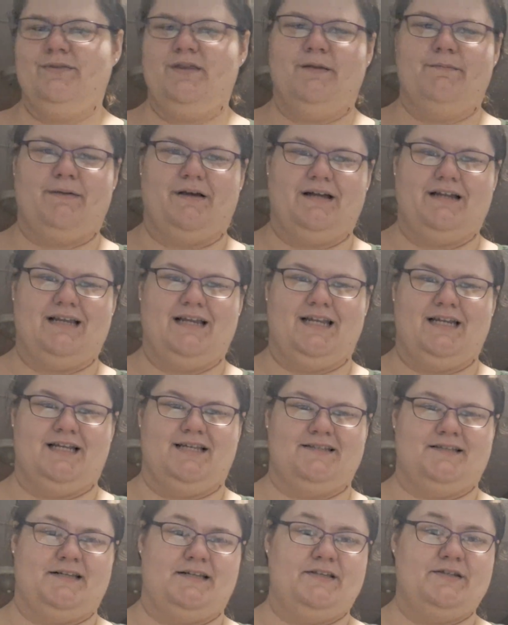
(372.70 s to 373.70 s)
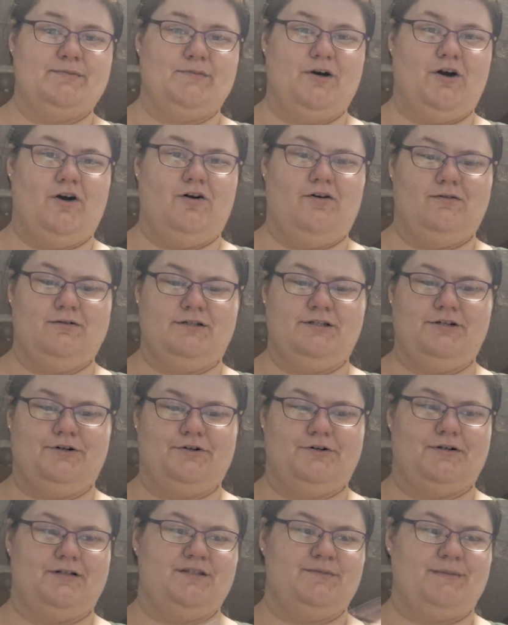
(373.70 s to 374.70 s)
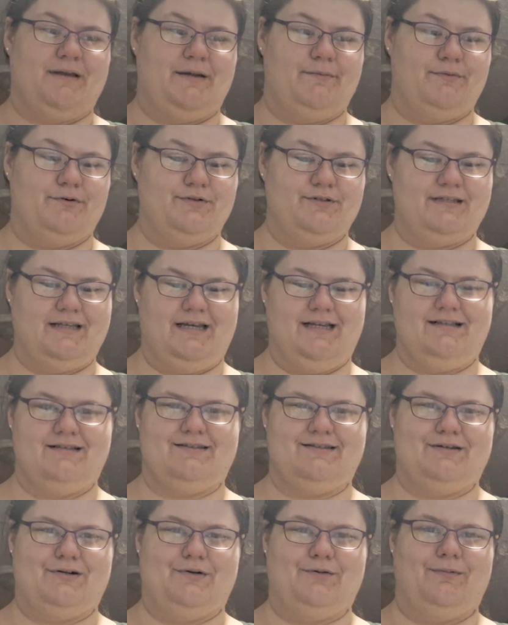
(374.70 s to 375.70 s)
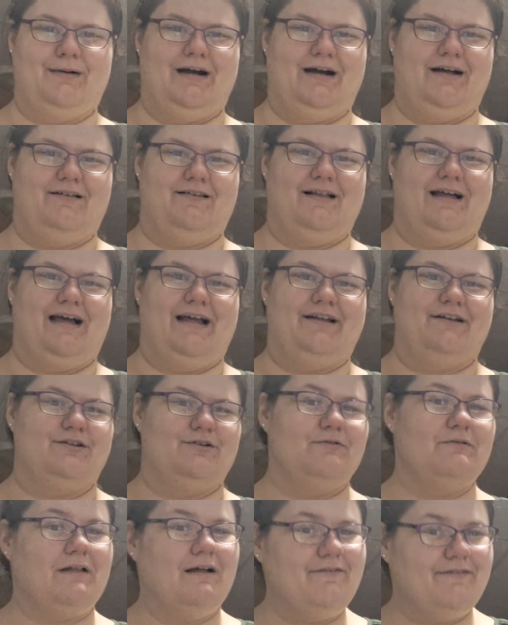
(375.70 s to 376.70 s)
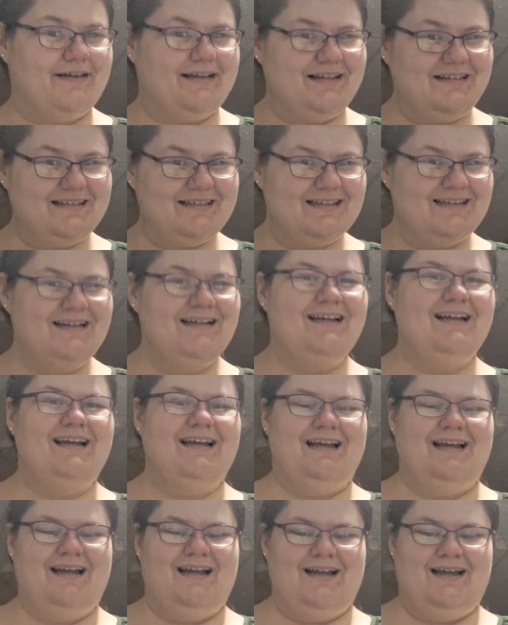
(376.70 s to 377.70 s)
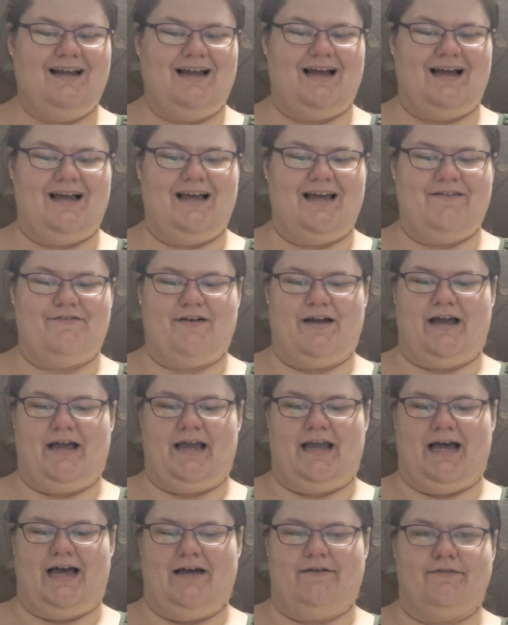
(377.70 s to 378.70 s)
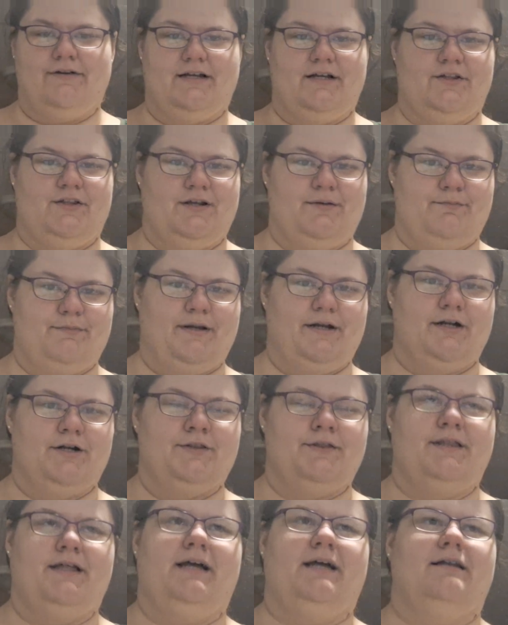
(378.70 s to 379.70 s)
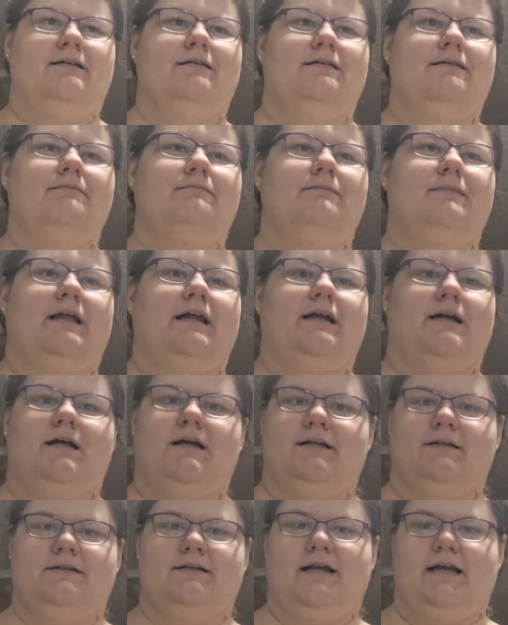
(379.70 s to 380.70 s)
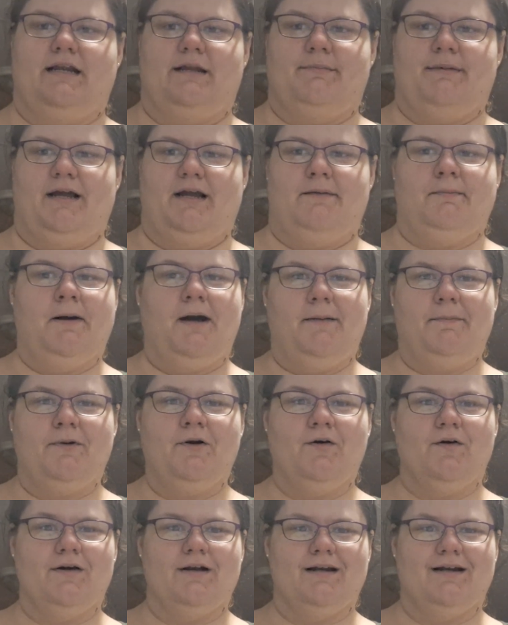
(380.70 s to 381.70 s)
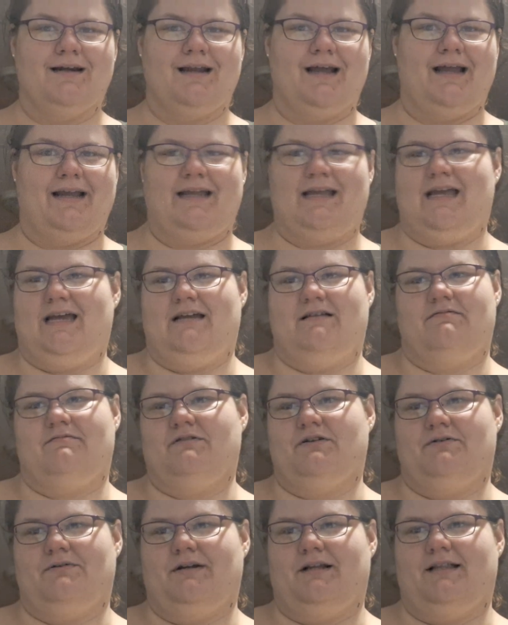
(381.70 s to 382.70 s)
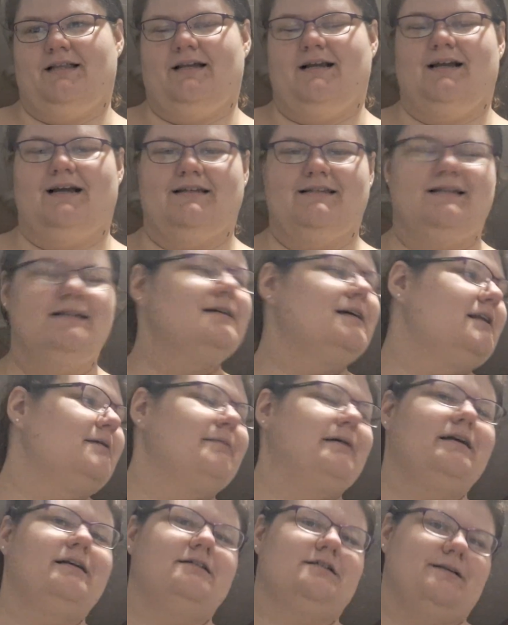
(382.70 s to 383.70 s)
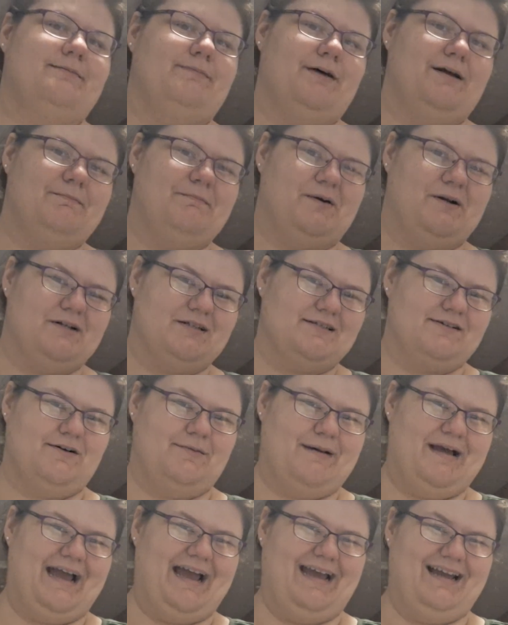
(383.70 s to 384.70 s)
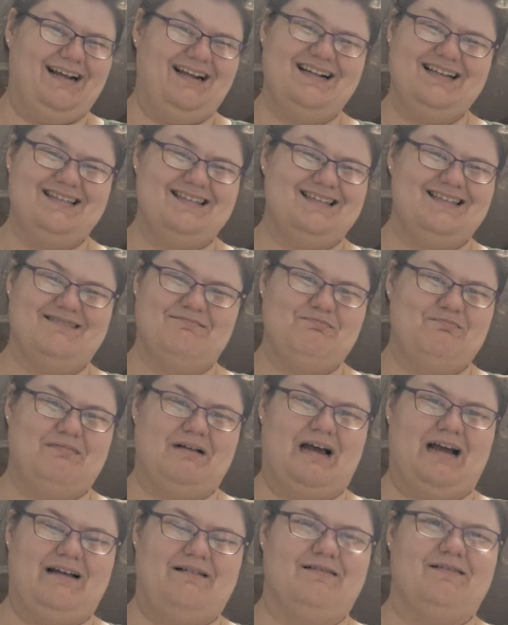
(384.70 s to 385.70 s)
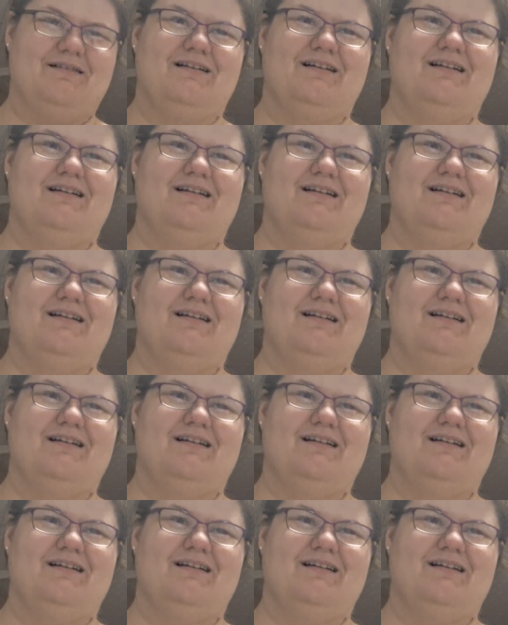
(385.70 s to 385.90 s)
but it is a small children's bamboo set, so while I do love it, if I have anything bigger than like a tiny bag of popcorn, I can't do anything. I say tiny bag because she bought personal bags back